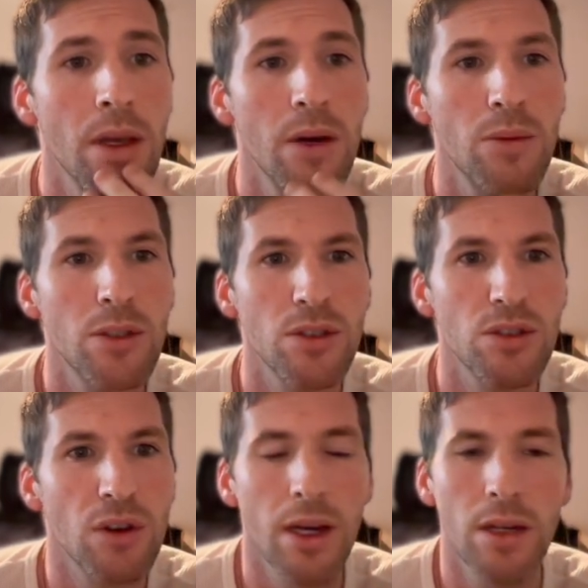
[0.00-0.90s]
We'll just
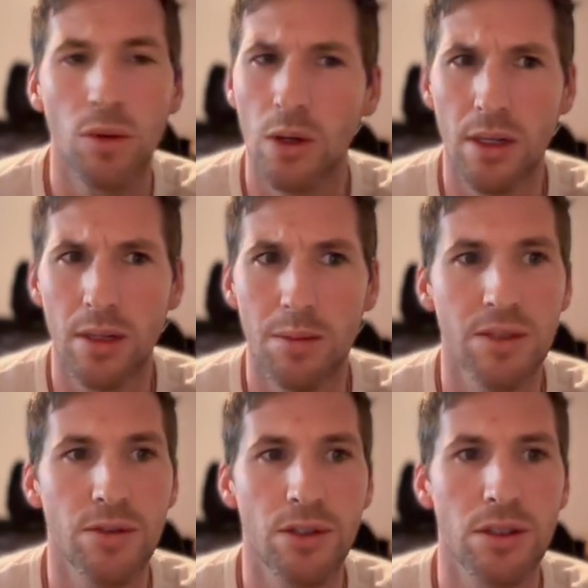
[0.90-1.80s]
try it on one image
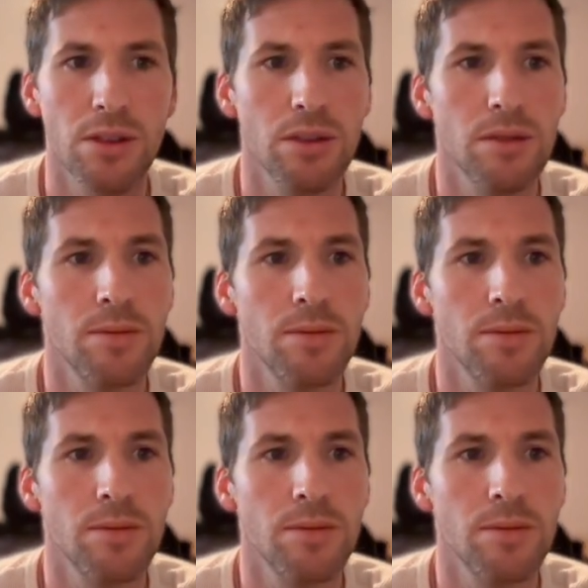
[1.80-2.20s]
first.